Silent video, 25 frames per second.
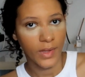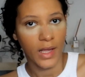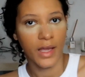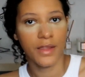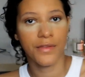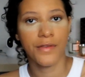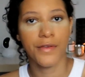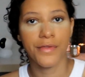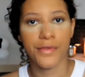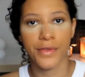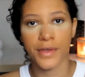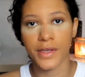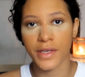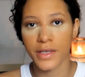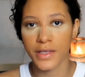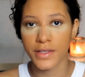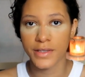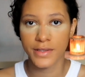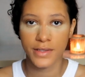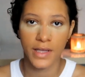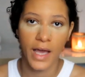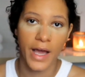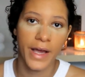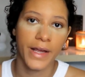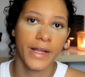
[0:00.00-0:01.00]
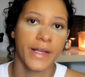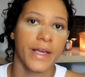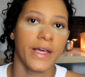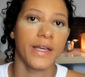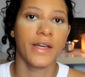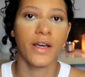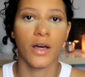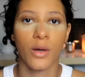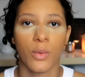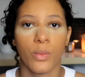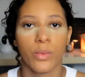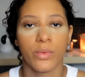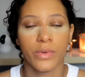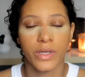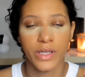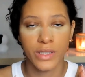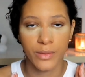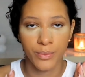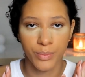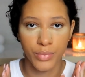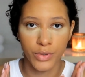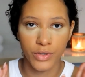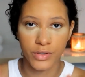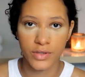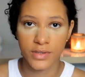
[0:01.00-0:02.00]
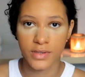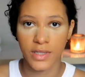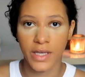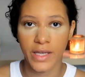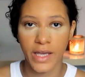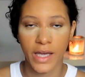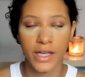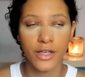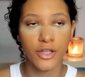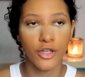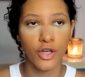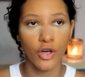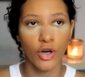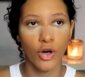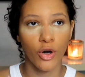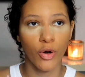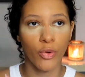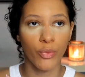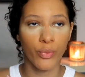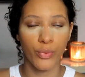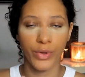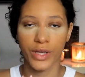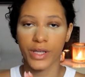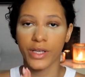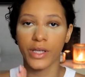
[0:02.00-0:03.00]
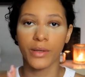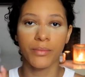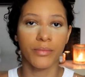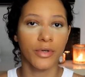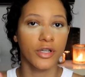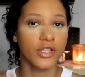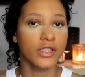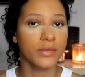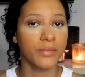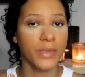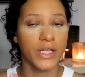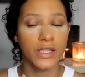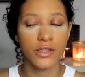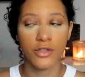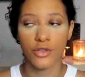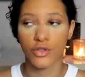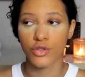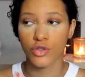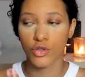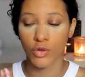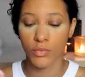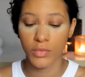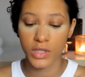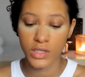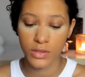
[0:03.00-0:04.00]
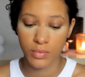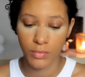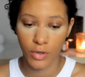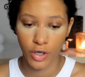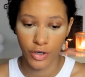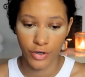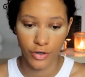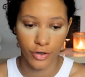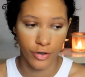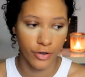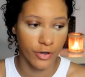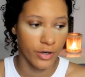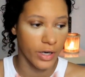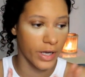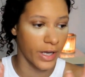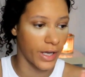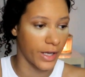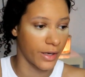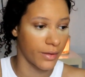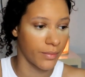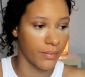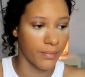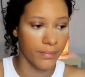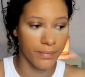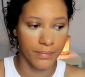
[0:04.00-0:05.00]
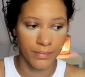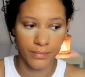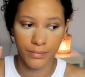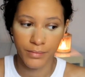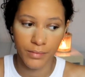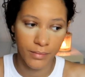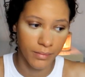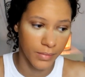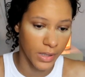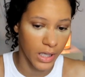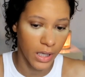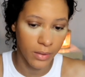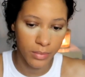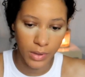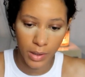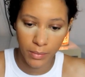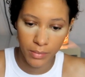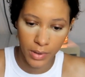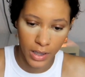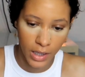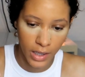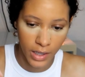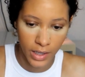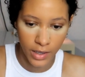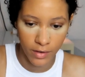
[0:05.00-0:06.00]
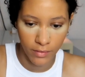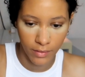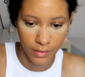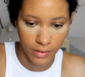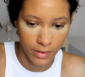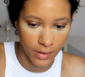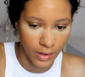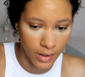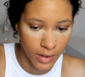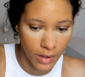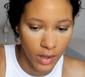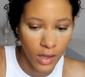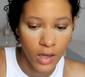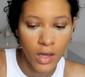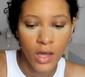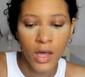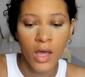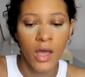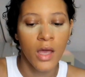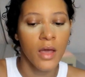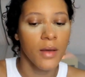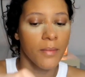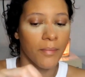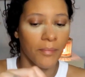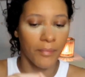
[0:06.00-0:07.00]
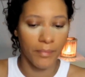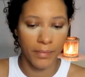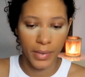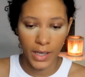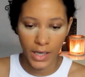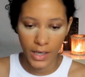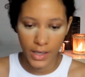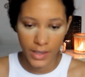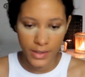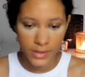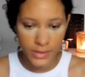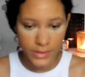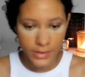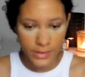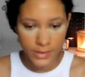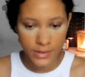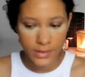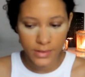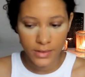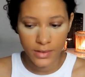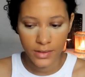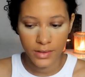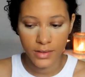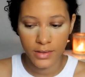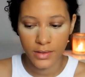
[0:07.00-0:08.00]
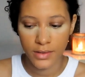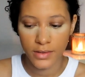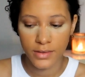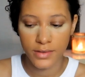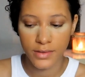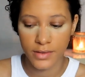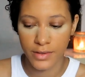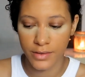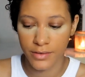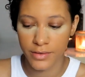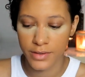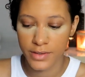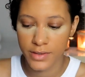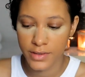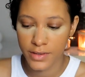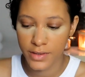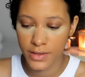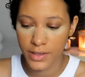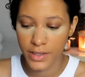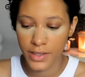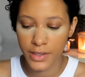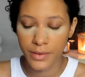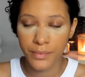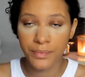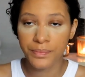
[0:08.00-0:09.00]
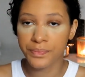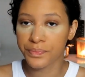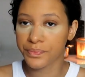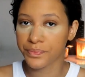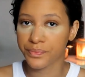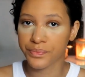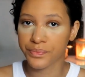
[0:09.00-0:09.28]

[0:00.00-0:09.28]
And the thing is, I cannot read books. Like, I know reading books makes you so much smarter and blah blah blah everything, but seriously,